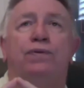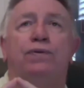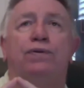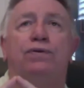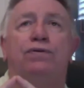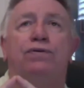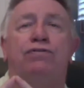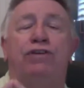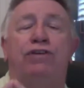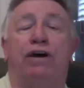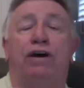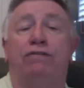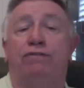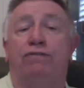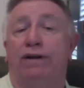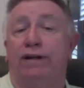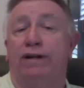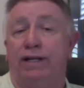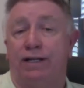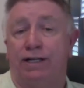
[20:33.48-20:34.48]

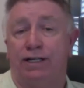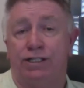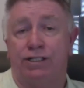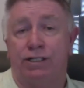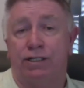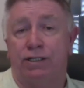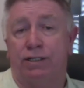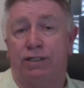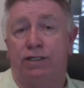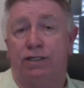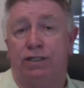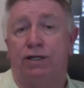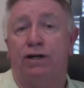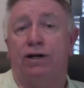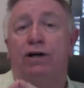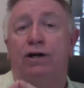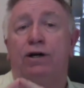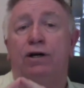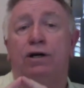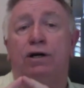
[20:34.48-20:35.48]
self-regulation,
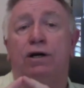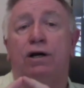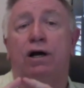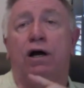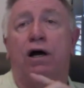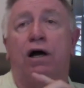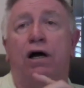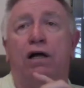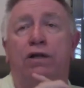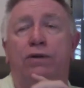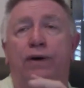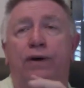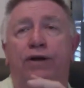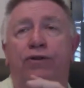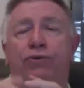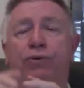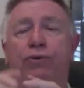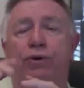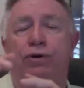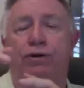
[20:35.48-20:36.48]
all the way
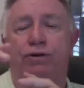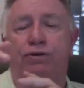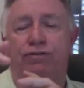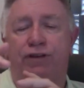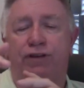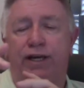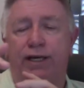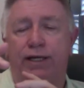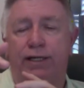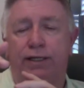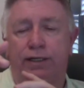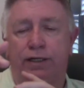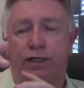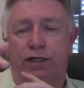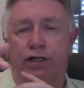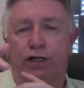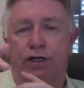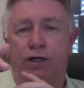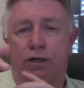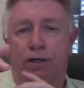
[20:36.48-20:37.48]
through there's healing
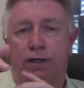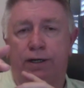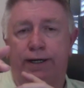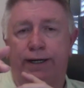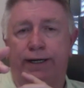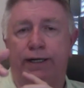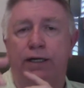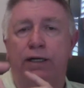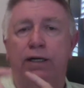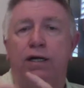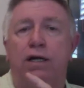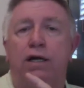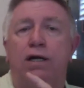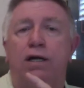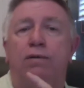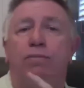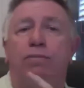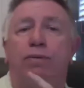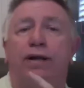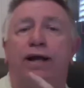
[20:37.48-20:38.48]
occurring.
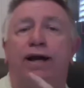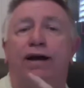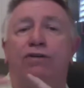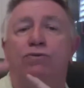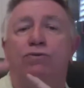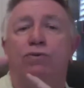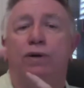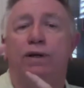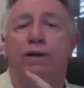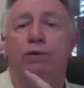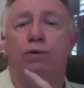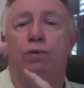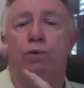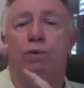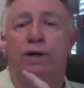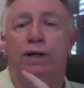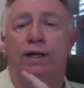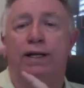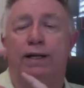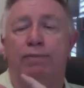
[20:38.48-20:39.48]
But as we
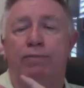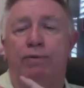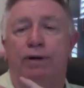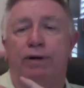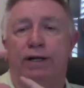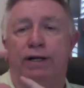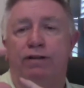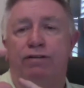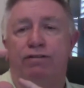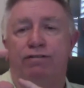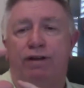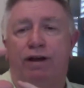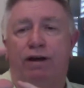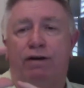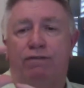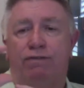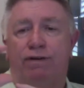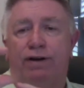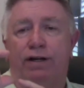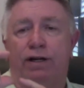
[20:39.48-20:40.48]
really bring in the
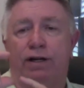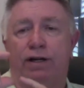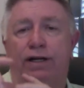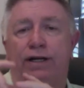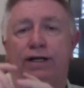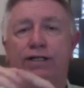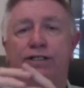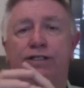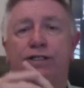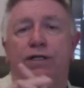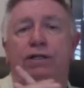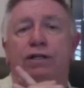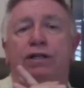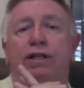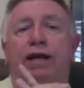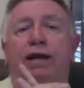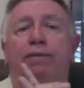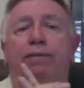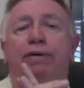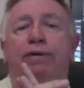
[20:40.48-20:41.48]
self-regulation,
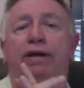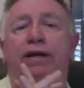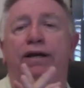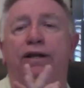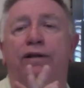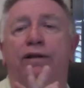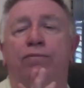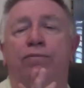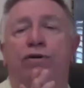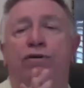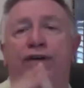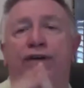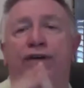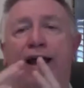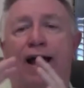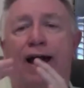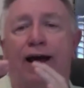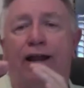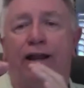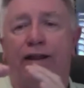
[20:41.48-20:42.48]
they begin to move
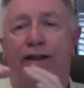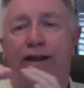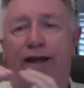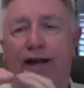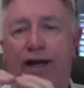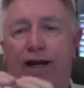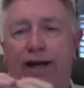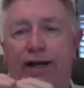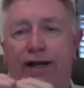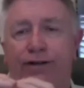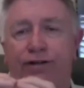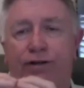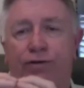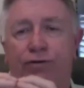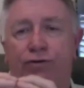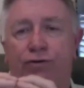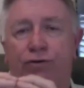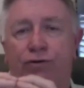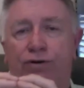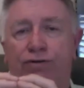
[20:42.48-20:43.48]
out of that high tone
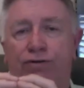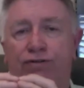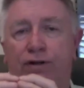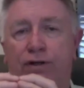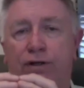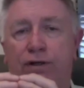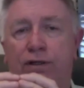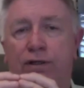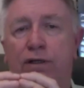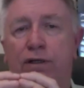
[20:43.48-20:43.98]
dorsal.